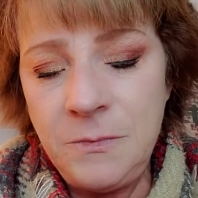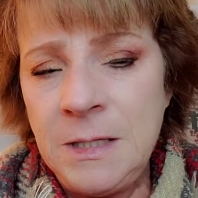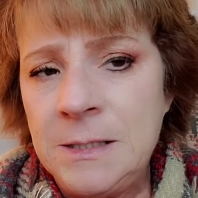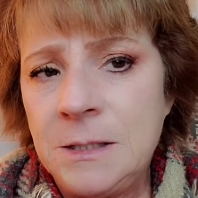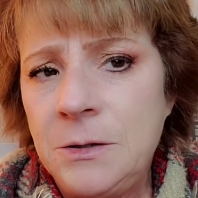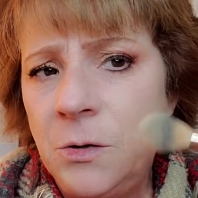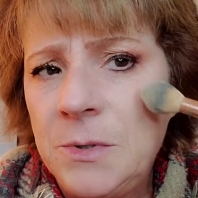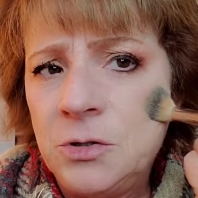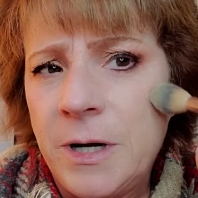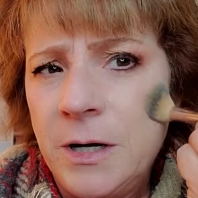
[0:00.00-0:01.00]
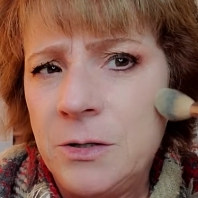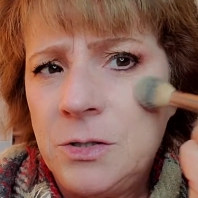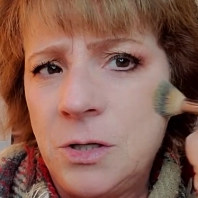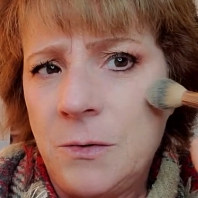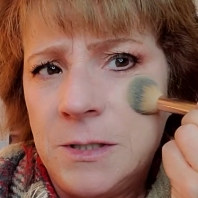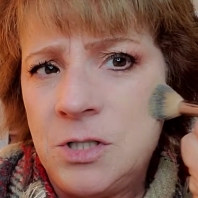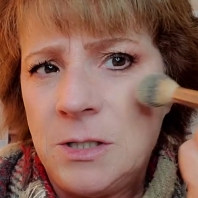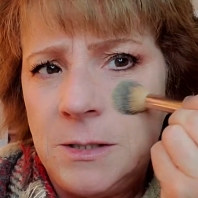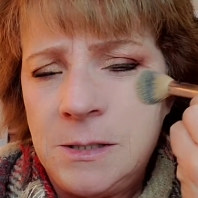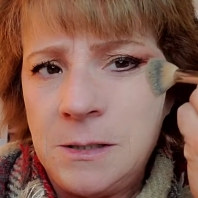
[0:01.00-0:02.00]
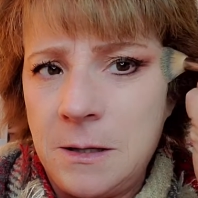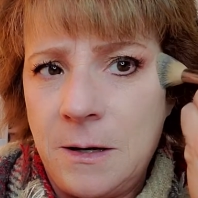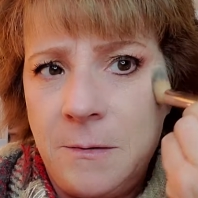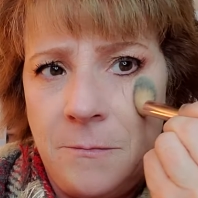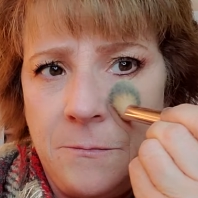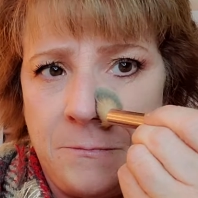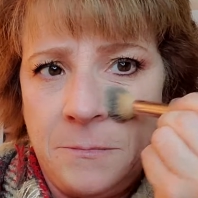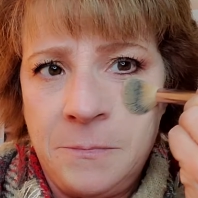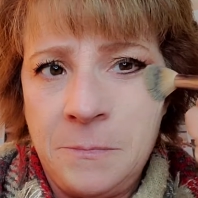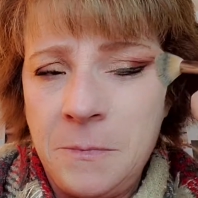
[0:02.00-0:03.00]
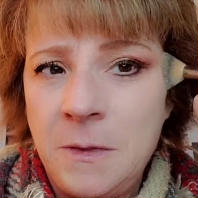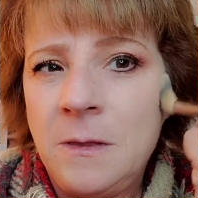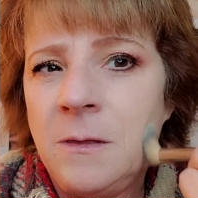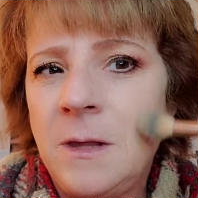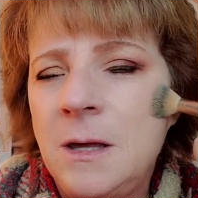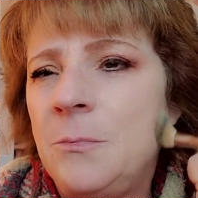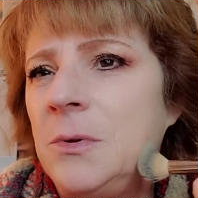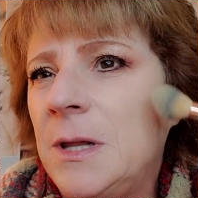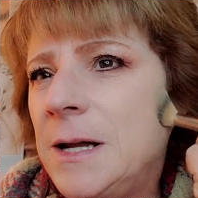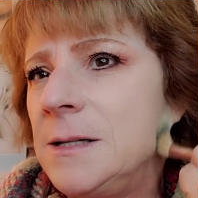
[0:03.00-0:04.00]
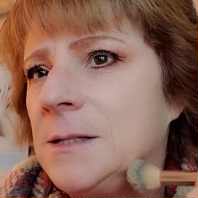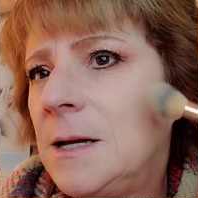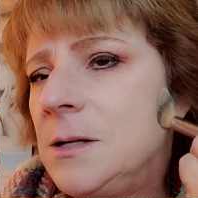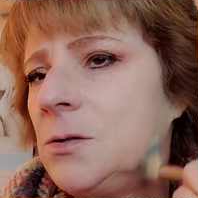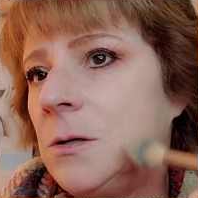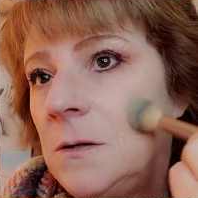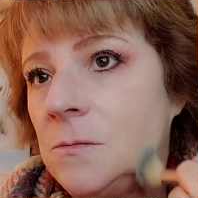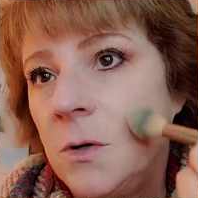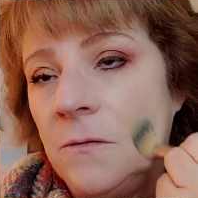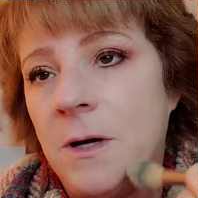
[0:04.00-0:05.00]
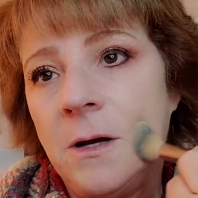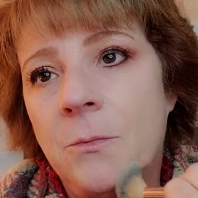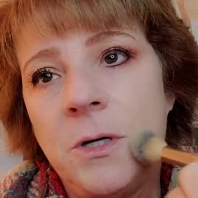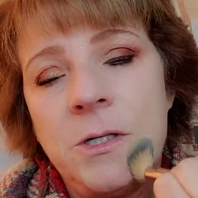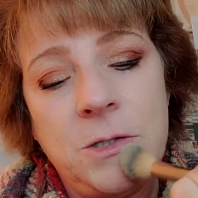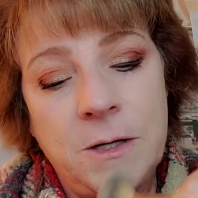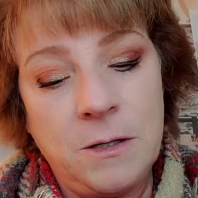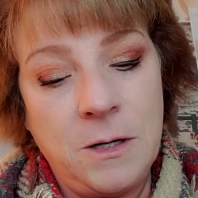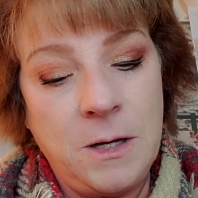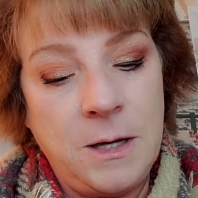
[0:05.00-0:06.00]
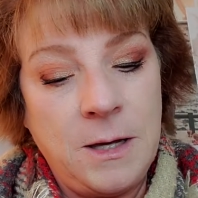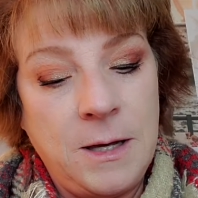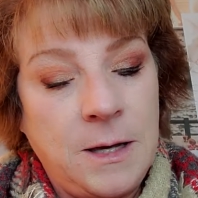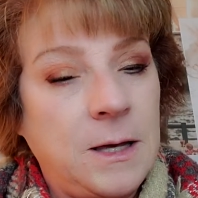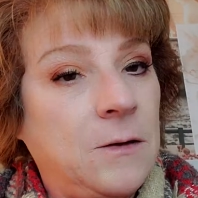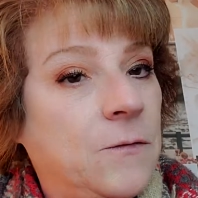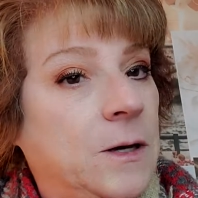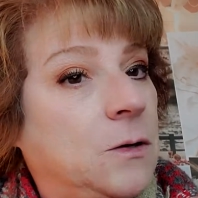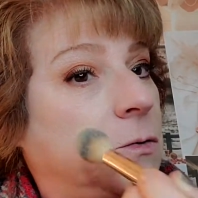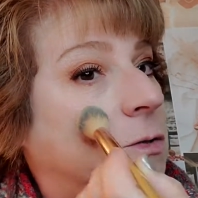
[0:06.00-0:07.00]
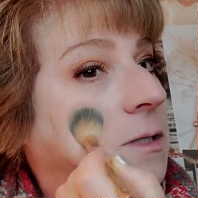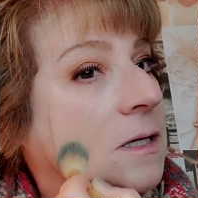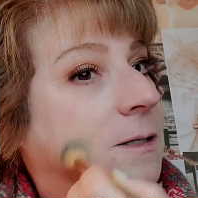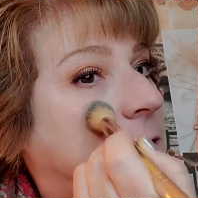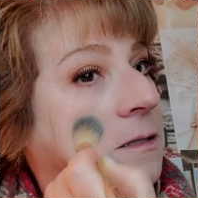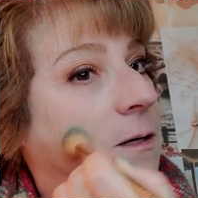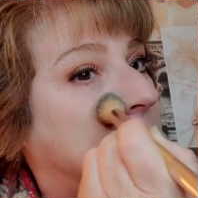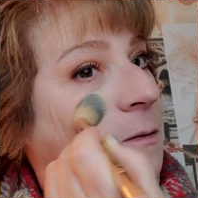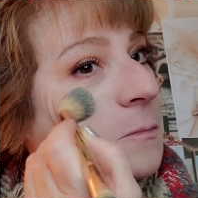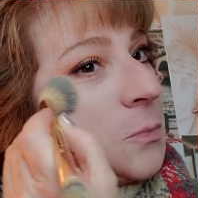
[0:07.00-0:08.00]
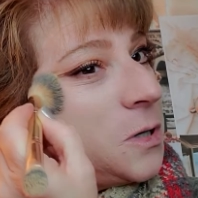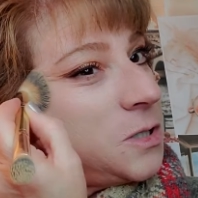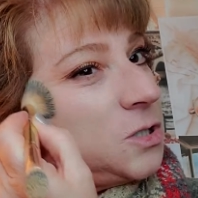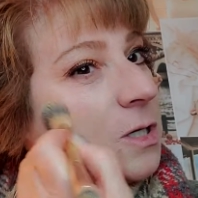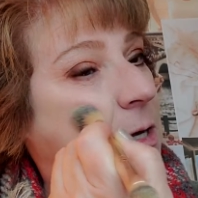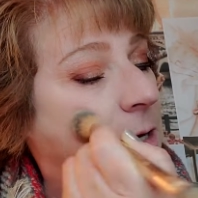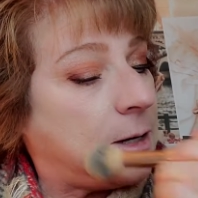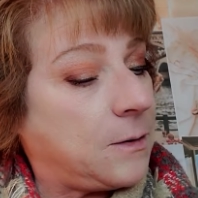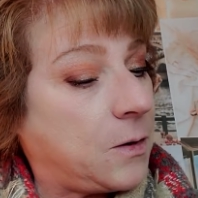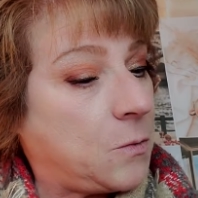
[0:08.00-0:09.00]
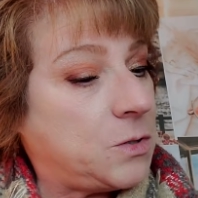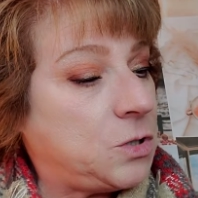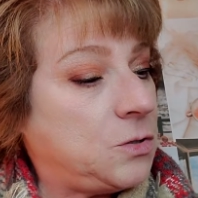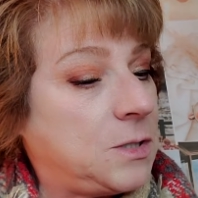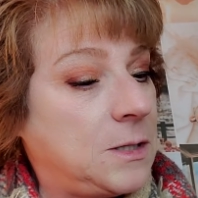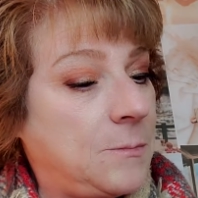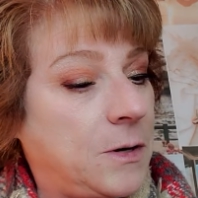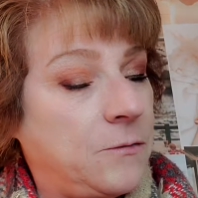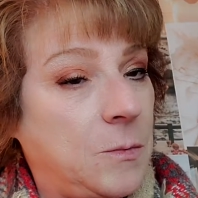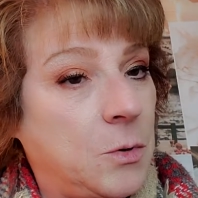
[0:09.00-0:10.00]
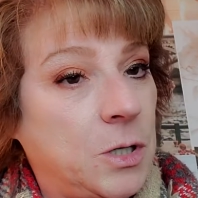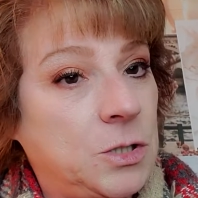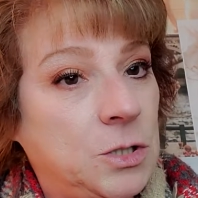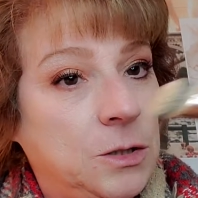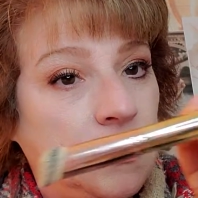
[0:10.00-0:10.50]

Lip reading: it's a little bit drier, so it's just, it blends nicer, gives more of an airbrush look if I use this brush. Now, I was using the Buffy brush.